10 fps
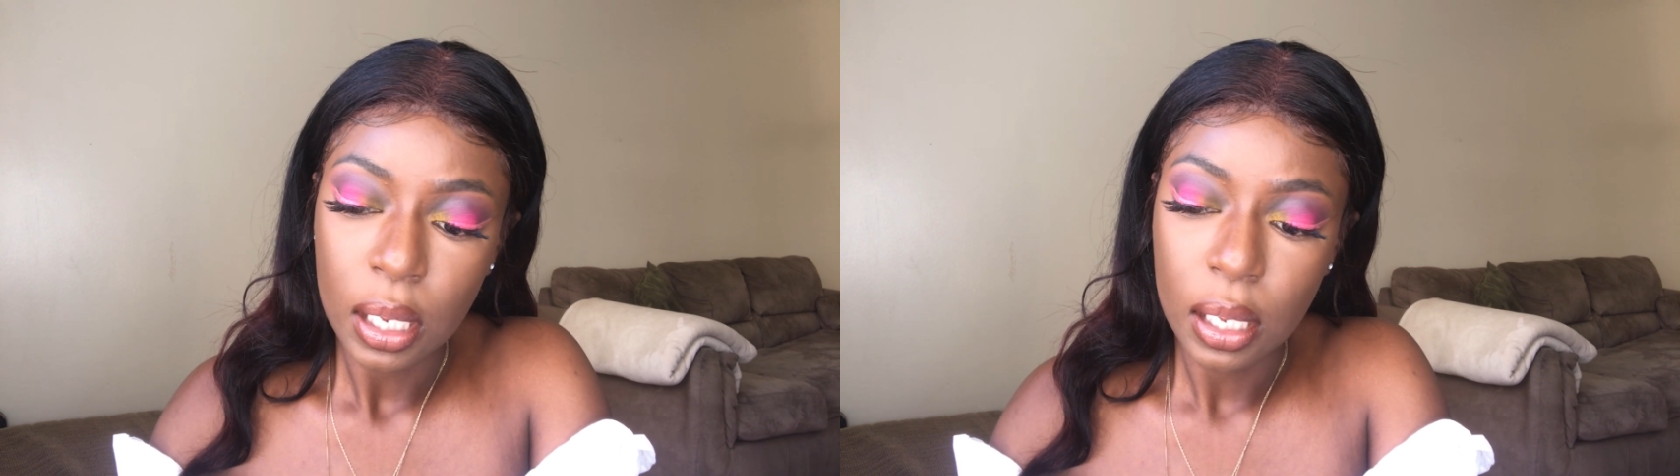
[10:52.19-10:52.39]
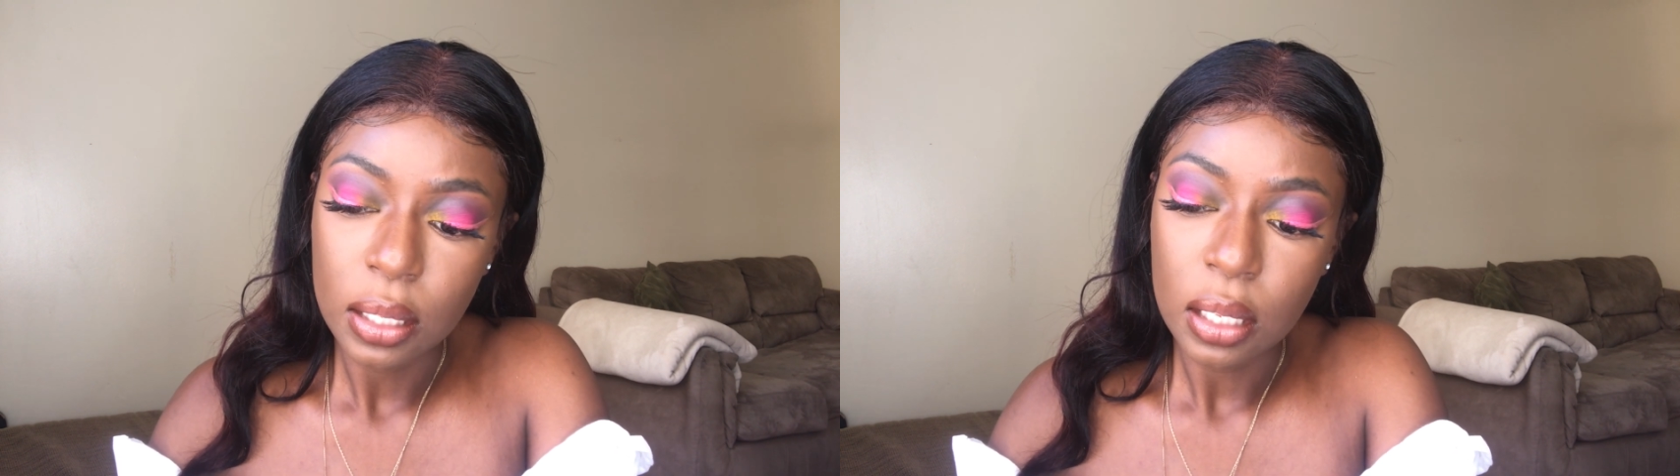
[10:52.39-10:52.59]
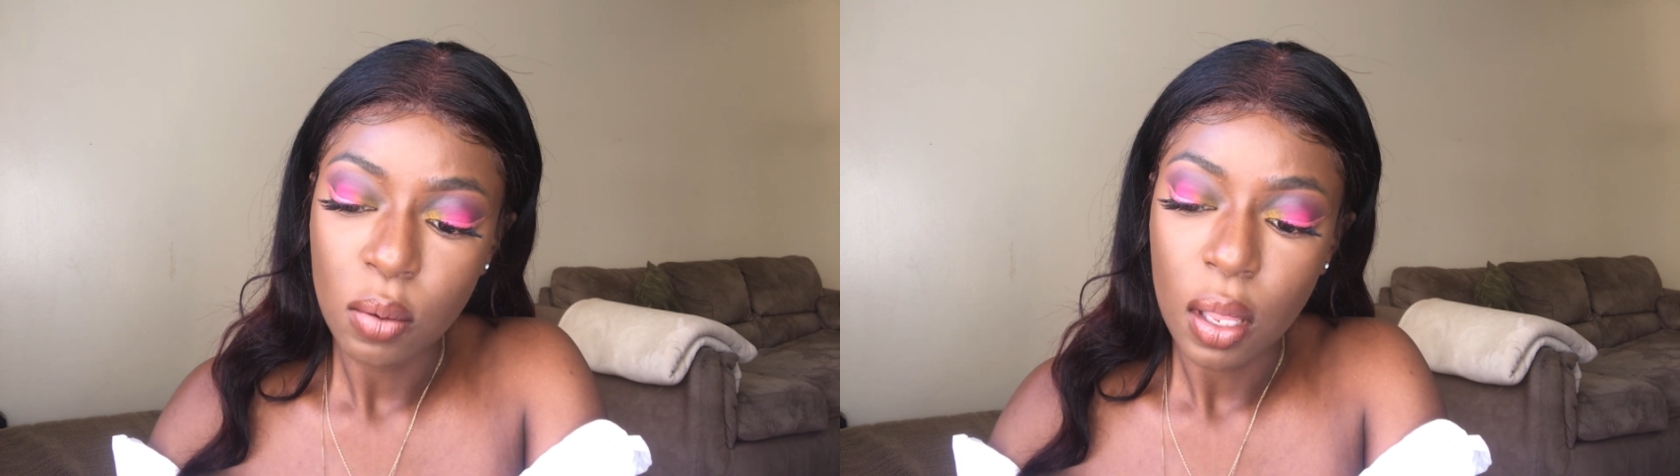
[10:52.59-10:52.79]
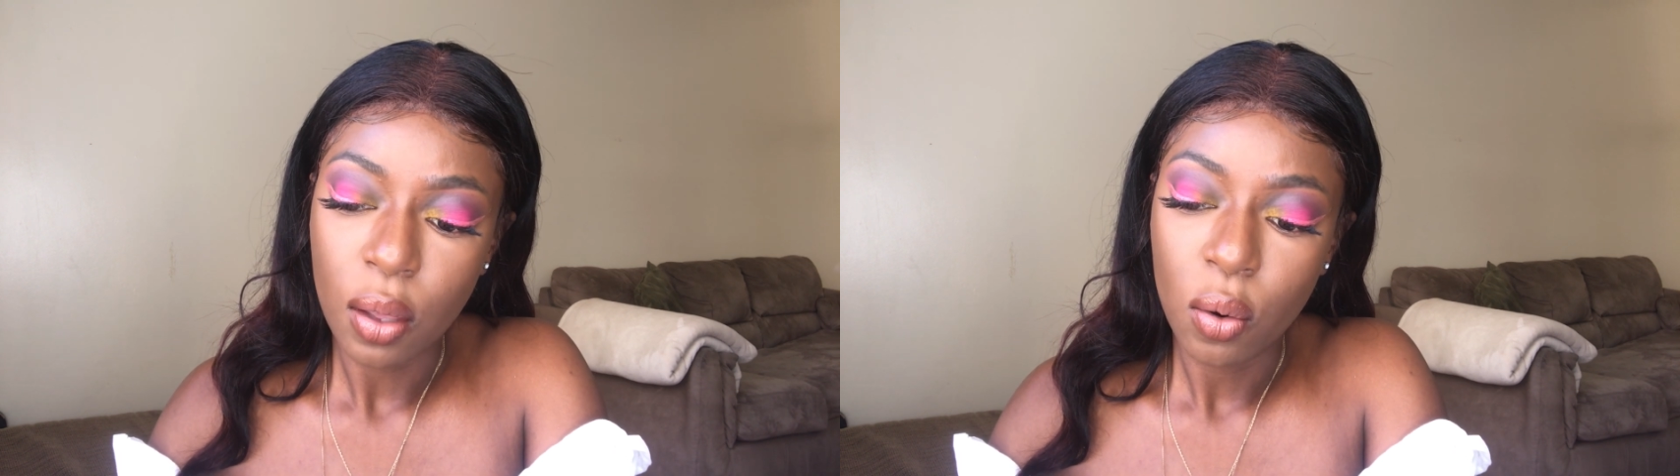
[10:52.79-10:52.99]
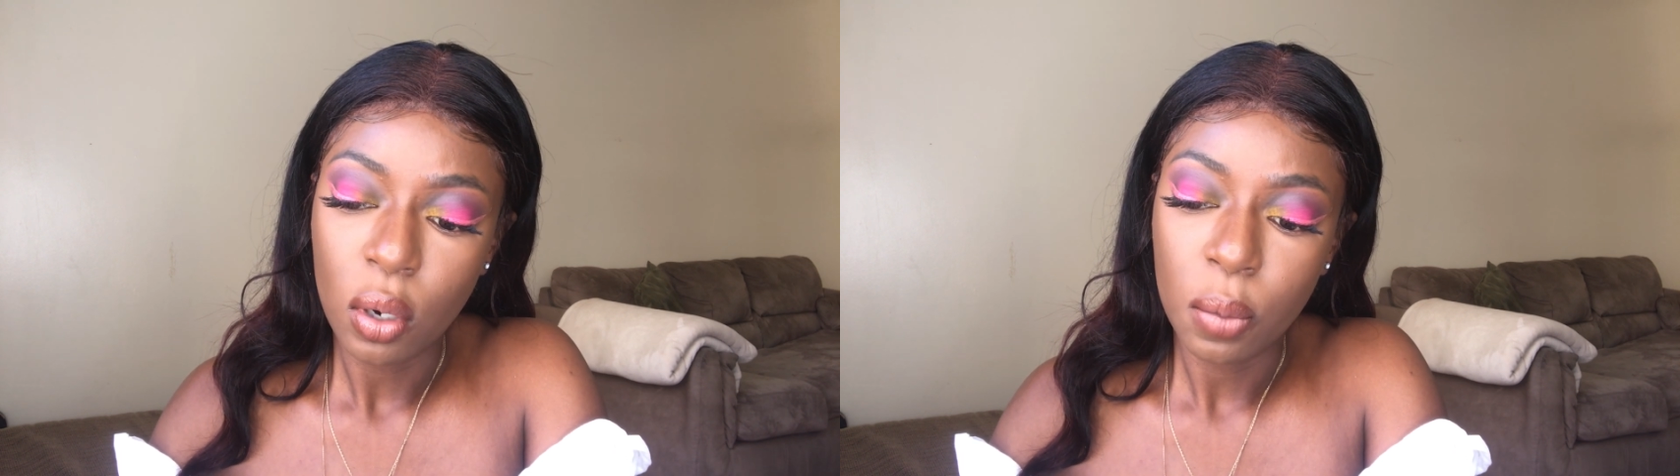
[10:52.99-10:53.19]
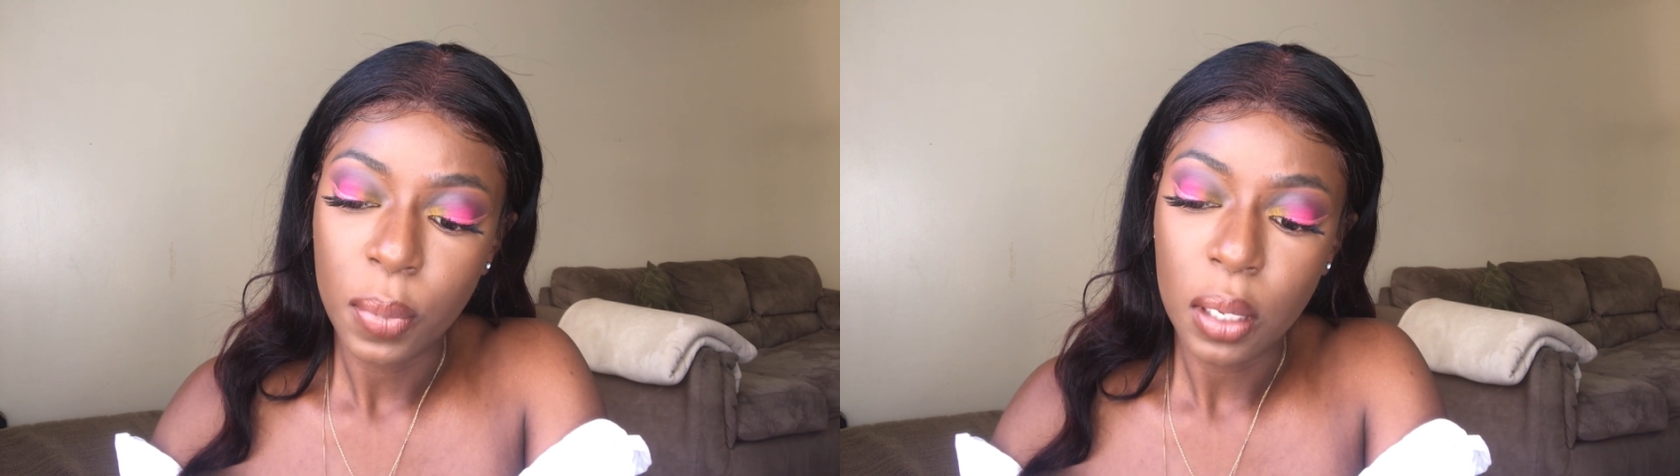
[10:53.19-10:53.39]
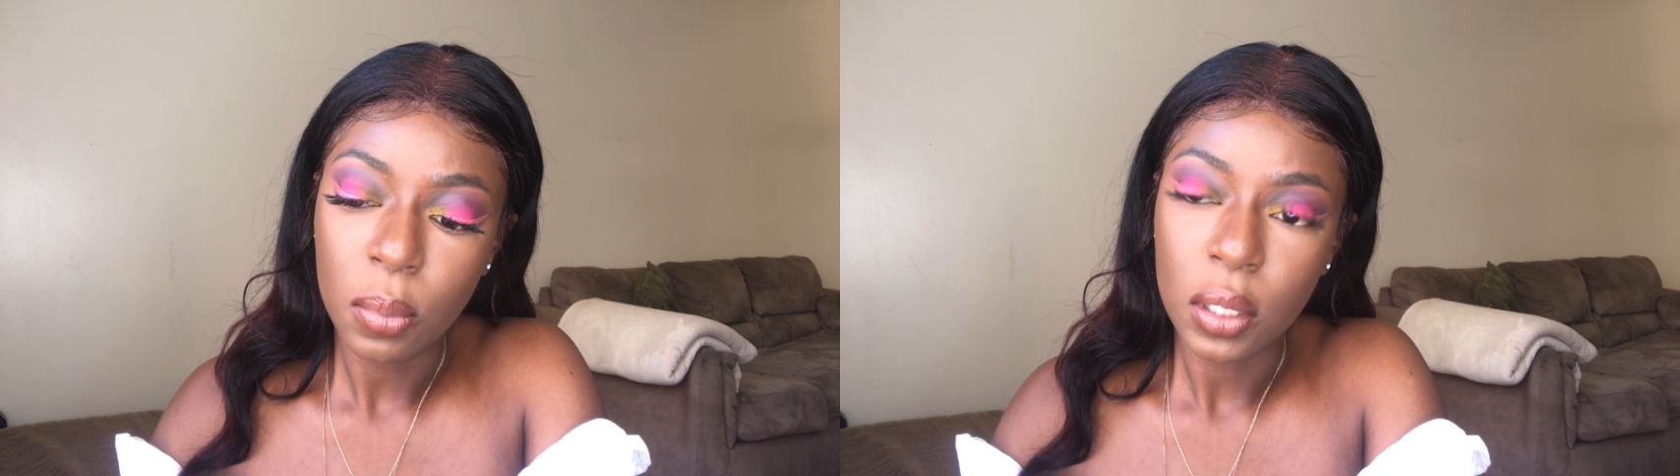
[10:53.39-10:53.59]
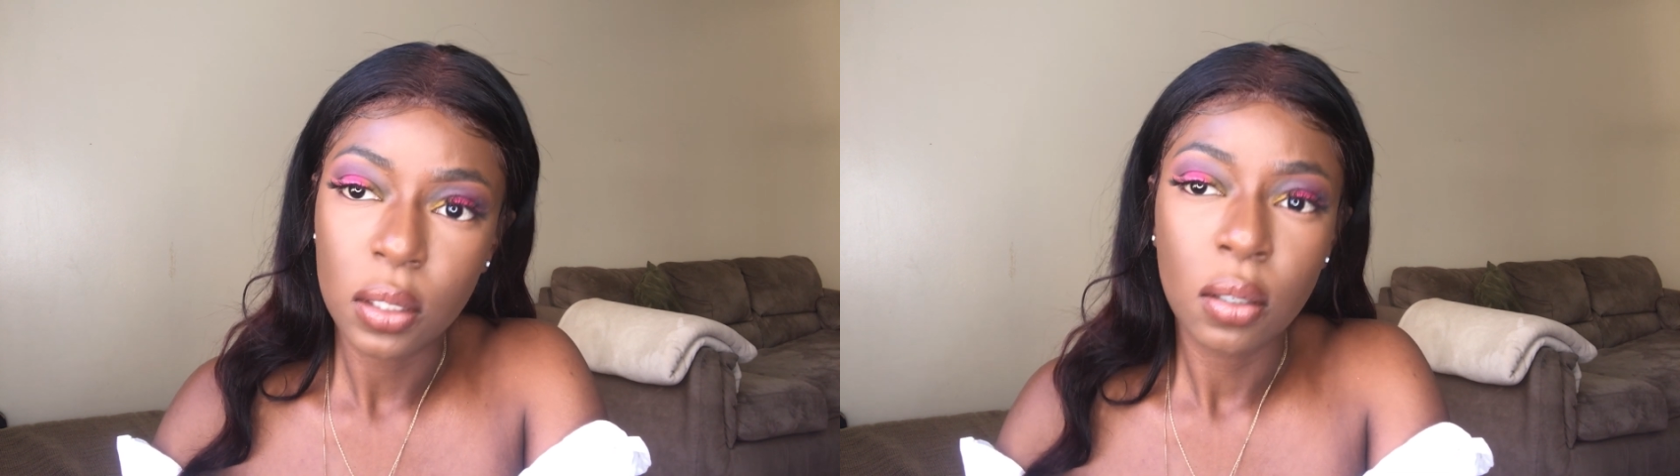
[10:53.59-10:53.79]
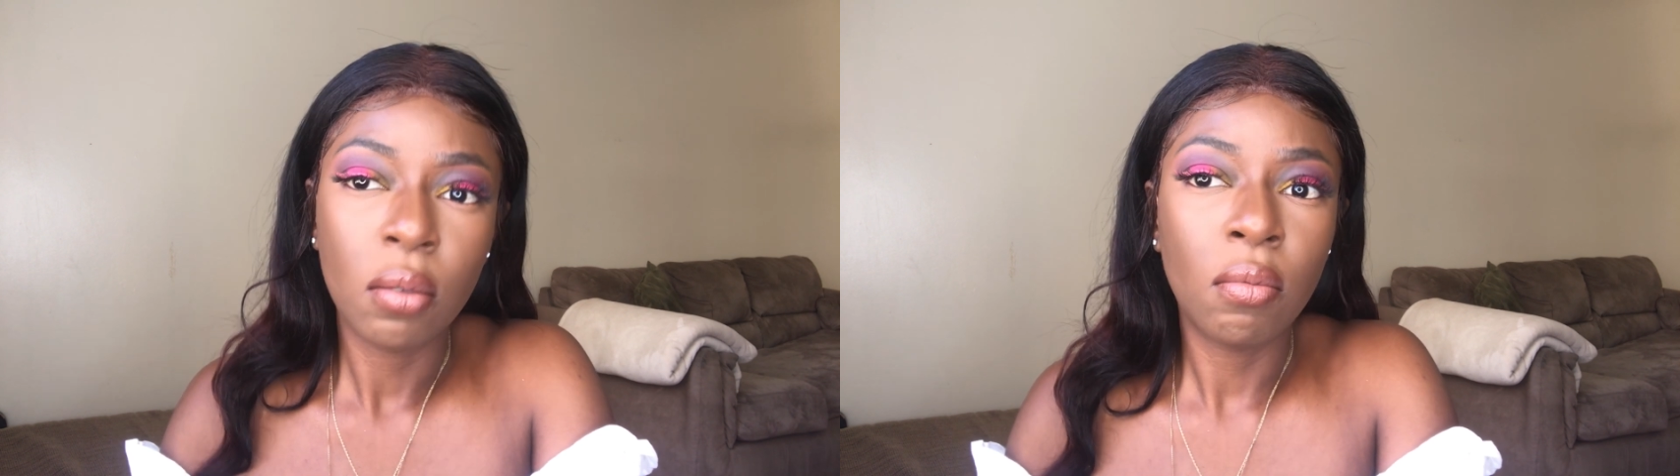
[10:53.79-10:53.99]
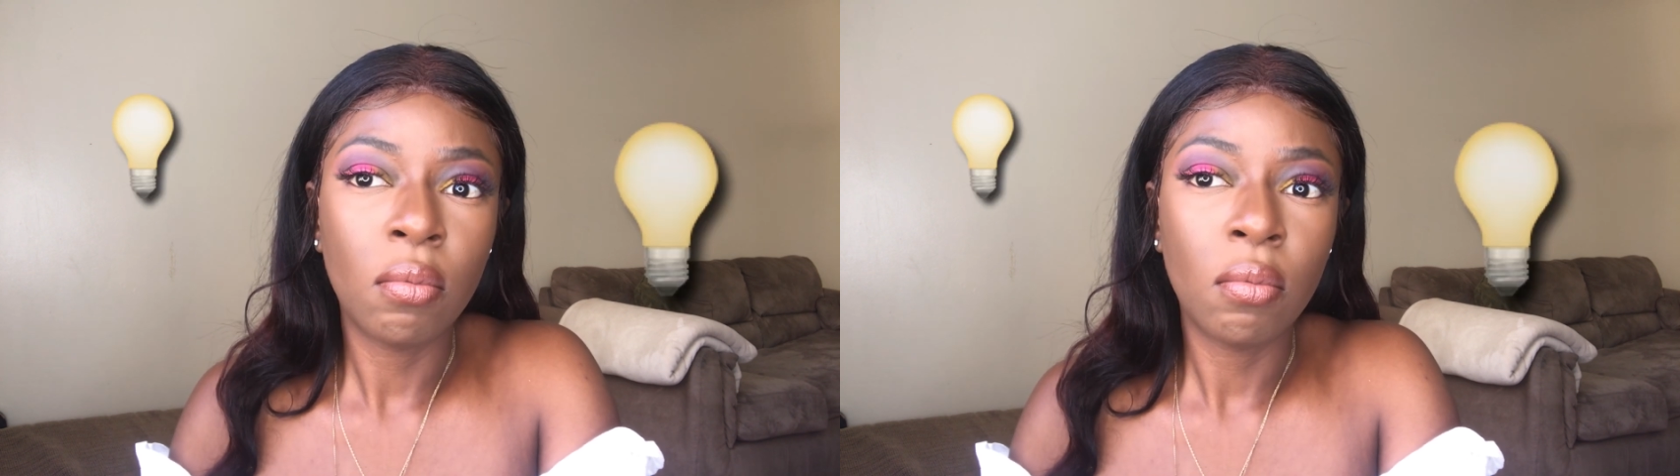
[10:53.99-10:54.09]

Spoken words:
I guess that's why they call it pigment.